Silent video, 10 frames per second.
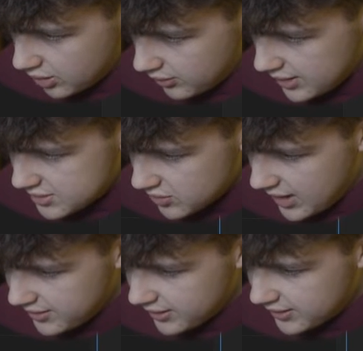All right, so
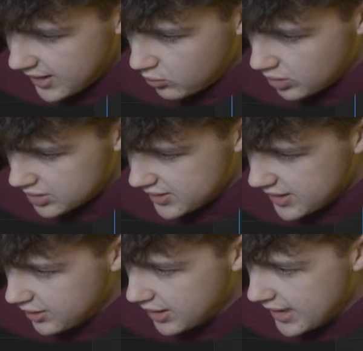I think that works
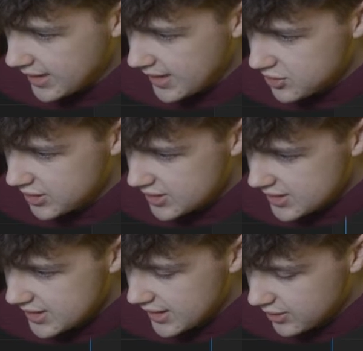there. And as you can
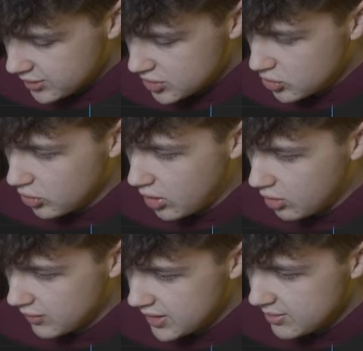see, it looks cool
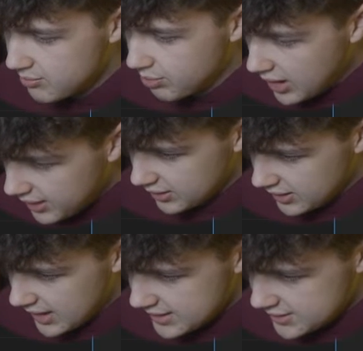already, but the
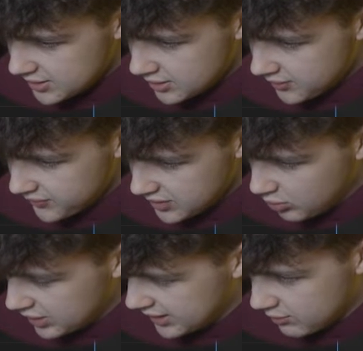lines here, you
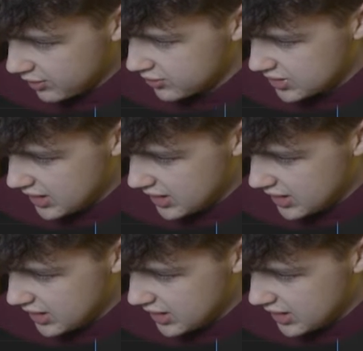wanna get rid of those